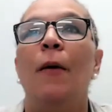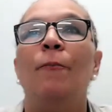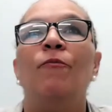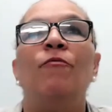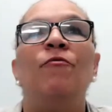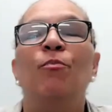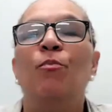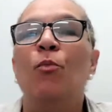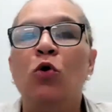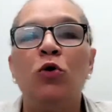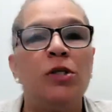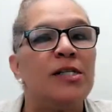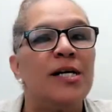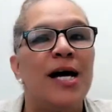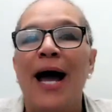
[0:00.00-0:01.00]

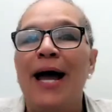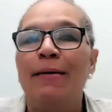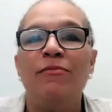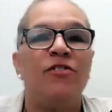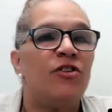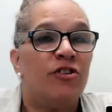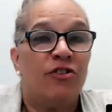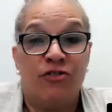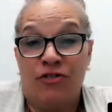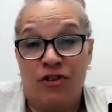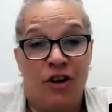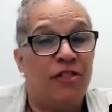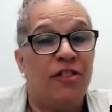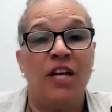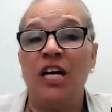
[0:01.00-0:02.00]
Most times there's
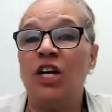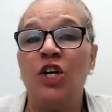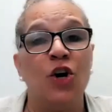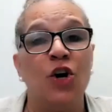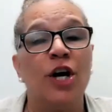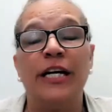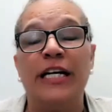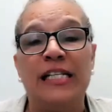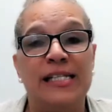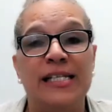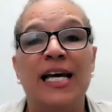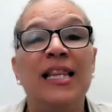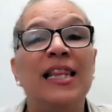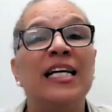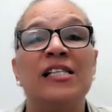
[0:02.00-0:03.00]
nothing that you're going to
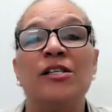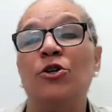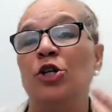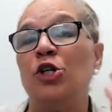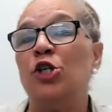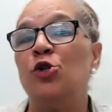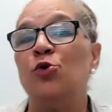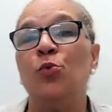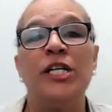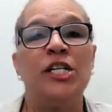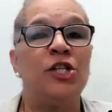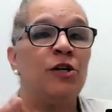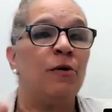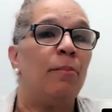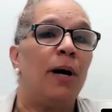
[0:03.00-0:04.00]
say that's going to
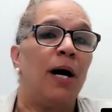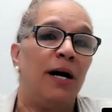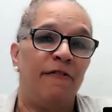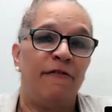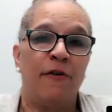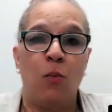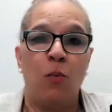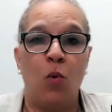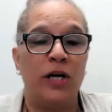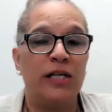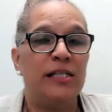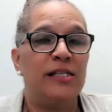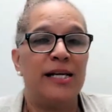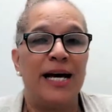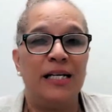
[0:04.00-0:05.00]
switch somebody from one
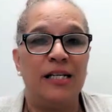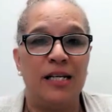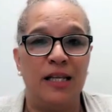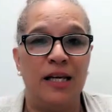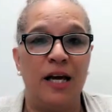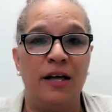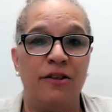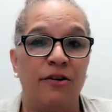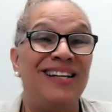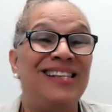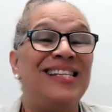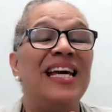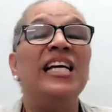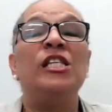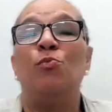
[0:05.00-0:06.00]
side to the other. It
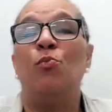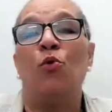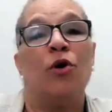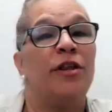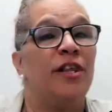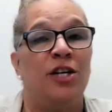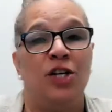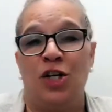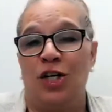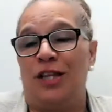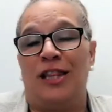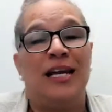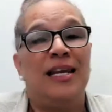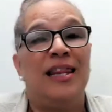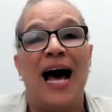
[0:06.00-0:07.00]
takes more than
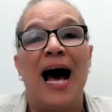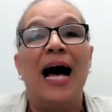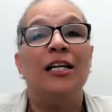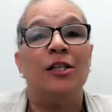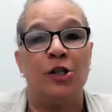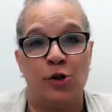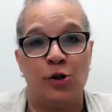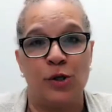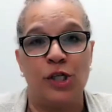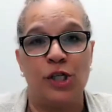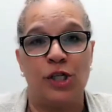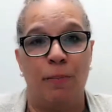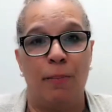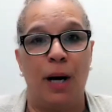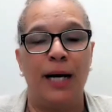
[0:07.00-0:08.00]
that to switch
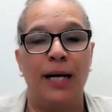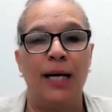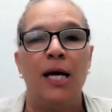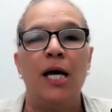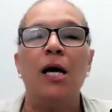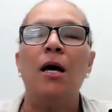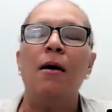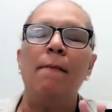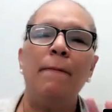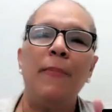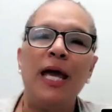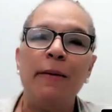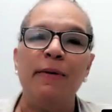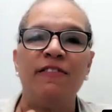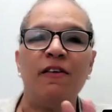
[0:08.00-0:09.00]
somebody.
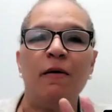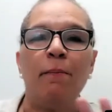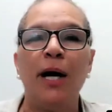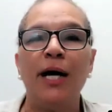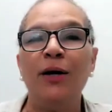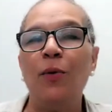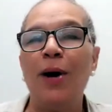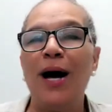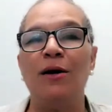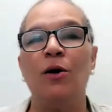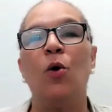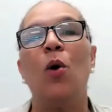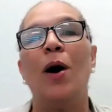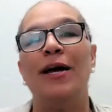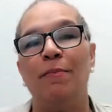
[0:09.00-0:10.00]
Maybe somebody who
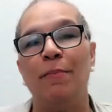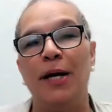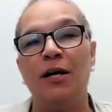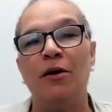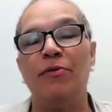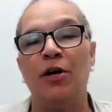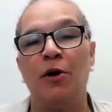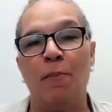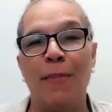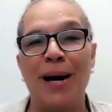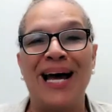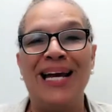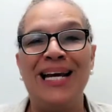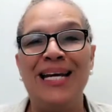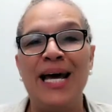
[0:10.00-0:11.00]
hadn't quite made up their mind